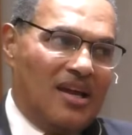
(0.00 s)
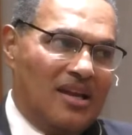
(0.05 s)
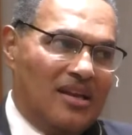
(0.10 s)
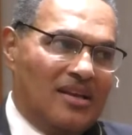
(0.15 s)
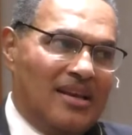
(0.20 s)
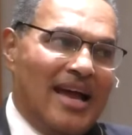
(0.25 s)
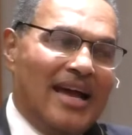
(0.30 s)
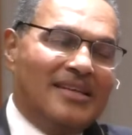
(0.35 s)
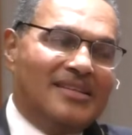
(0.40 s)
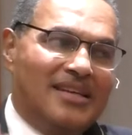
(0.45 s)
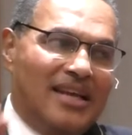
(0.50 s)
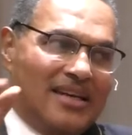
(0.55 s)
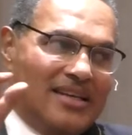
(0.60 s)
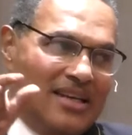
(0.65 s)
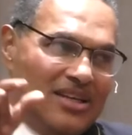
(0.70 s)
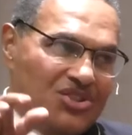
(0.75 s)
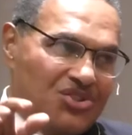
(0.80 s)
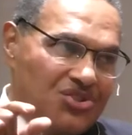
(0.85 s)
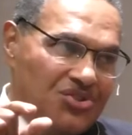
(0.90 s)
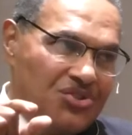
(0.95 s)
not
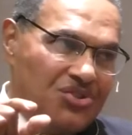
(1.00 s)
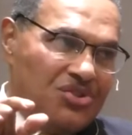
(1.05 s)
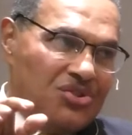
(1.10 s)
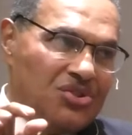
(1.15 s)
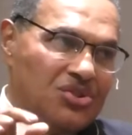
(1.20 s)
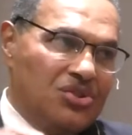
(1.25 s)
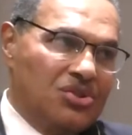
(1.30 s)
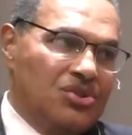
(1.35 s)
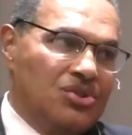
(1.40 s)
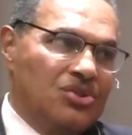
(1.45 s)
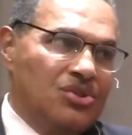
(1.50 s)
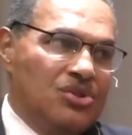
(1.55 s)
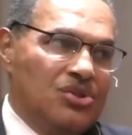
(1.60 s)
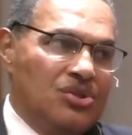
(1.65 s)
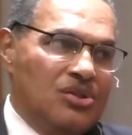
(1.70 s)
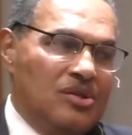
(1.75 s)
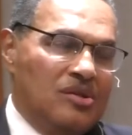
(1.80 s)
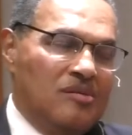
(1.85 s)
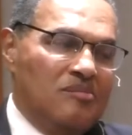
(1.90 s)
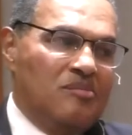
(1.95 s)
technicians,
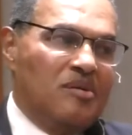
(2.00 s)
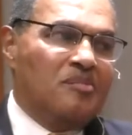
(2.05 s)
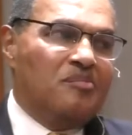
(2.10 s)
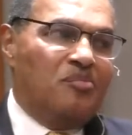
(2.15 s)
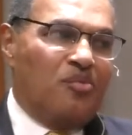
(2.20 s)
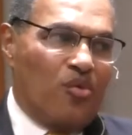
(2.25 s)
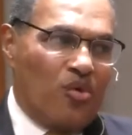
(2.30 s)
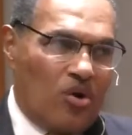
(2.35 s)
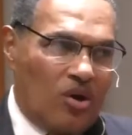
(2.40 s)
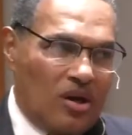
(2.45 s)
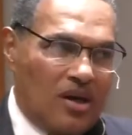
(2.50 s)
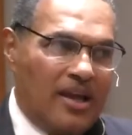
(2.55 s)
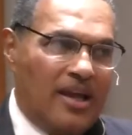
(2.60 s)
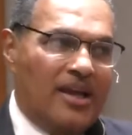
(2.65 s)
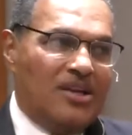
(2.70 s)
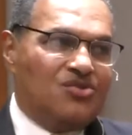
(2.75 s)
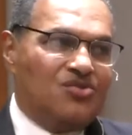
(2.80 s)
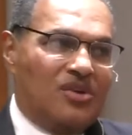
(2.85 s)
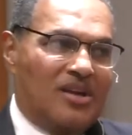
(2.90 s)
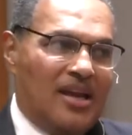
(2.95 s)
but broadly
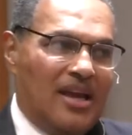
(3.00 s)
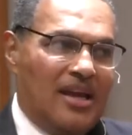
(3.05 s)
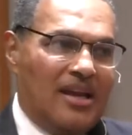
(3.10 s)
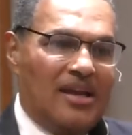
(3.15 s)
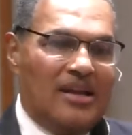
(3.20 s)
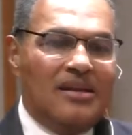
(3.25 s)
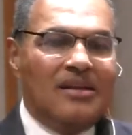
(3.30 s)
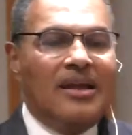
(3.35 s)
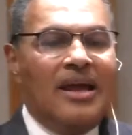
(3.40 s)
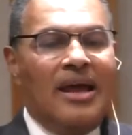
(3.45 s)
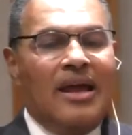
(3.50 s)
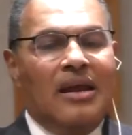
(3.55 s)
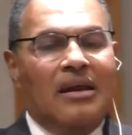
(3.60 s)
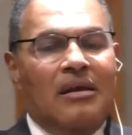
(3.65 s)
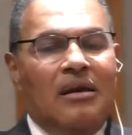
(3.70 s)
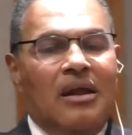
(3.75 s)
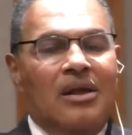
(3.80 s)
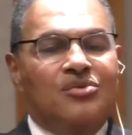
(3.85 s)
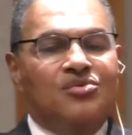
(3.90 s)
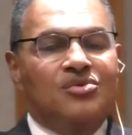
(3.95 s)
educated and
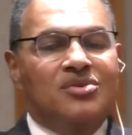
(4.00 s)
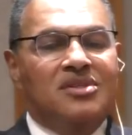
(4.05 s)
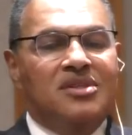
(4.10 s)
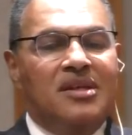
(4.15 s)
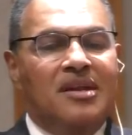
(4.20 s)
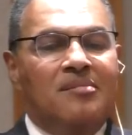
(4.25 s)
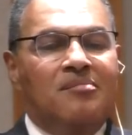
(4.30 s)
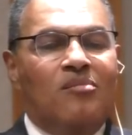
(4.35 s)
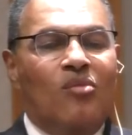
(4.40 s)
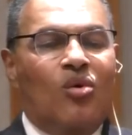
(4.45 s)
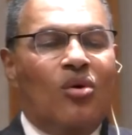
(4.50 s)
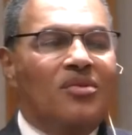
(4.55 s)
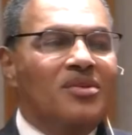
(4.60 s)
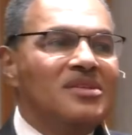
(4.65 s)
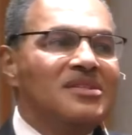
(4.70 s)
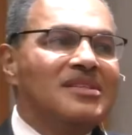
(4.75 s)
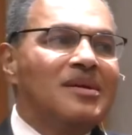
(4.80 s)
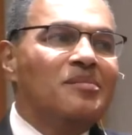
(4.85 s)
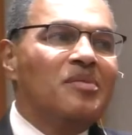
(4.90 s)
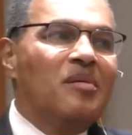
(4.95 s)
interested in more than
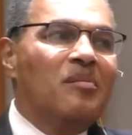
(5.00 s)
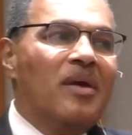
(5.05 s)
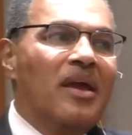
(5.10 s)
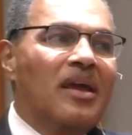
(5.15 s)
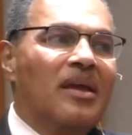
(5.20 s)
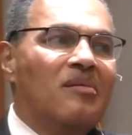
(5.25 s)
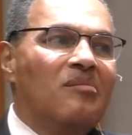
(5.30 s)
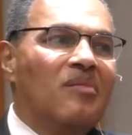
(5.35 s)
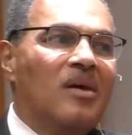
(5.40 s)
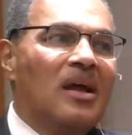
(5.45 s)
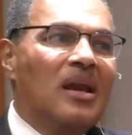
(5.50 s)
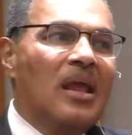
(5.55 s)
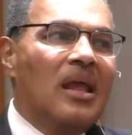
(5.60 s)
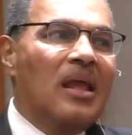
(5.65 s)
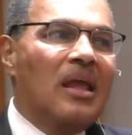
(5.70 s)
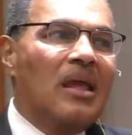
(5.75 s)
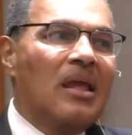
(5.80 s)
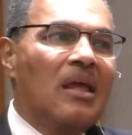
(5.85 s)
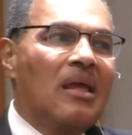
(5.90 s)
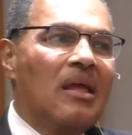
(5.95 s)
simply making money.
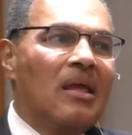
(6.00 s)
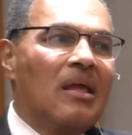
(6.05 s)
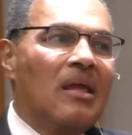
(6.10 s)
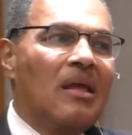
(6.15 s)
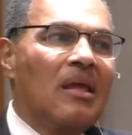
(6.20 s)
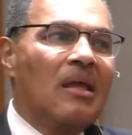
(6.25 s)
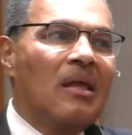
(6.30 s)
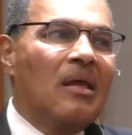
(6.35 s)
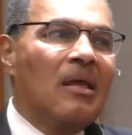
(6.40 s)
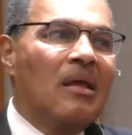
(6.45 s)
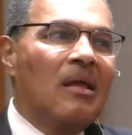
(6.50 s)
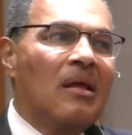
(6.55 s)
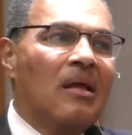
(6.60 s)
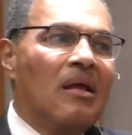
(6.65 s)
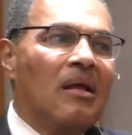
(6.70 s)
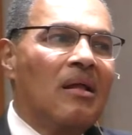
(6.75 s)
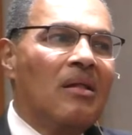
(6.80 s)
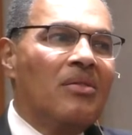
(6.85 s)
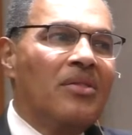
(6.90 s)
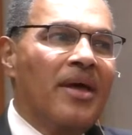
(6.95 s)

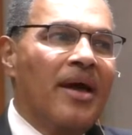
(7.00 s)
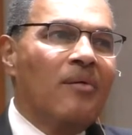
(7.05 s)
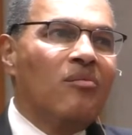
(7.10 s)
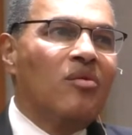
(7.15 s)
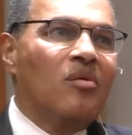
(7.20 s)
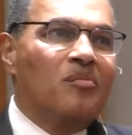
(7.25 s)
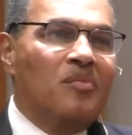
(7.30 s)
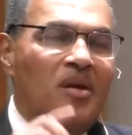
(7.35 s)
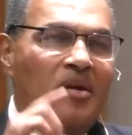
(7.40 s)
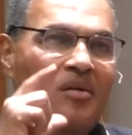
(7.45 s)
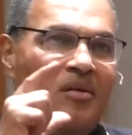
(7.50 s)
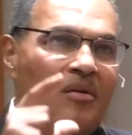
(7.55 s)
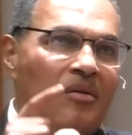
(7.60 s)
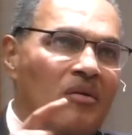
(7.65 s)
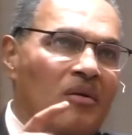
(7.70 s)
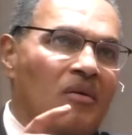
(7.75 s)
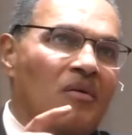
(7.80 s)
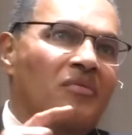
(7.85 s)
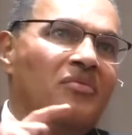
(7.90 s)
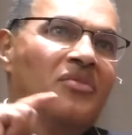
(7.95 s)
That will be
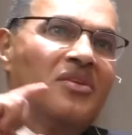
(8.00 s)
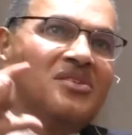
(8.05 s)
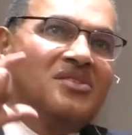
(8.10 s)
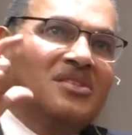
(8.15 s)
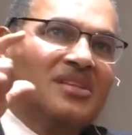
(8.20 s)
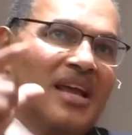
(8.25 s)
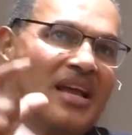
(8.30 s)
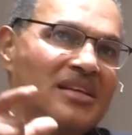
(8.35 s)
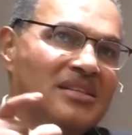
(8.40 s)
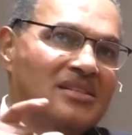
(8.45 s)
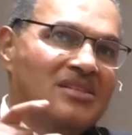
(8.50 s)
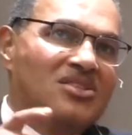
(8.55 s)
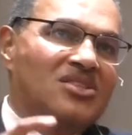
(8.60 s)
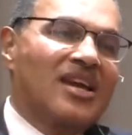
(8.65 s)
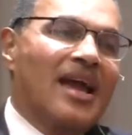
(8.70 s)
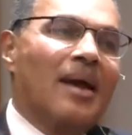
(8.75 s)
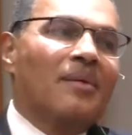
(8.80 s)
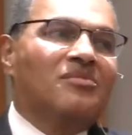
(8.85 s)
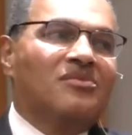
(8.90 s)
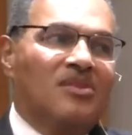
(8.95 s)
this next
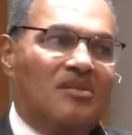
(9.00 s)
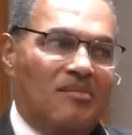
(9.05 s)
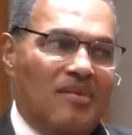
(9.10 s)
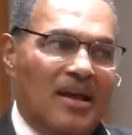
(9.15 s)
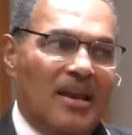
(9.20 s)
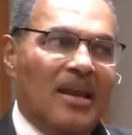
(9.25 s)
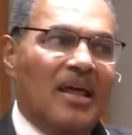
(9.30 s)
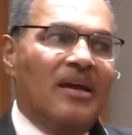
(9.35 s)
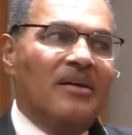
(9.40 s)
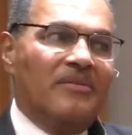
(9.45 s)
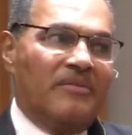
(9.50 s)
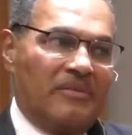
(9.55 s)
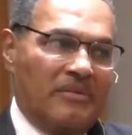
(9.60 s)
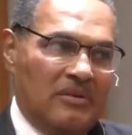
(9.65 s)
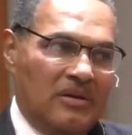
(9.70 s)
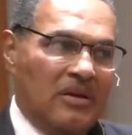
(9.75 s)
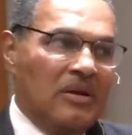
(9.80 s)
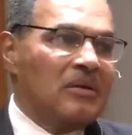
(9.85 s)
chapter in my life. Yeah.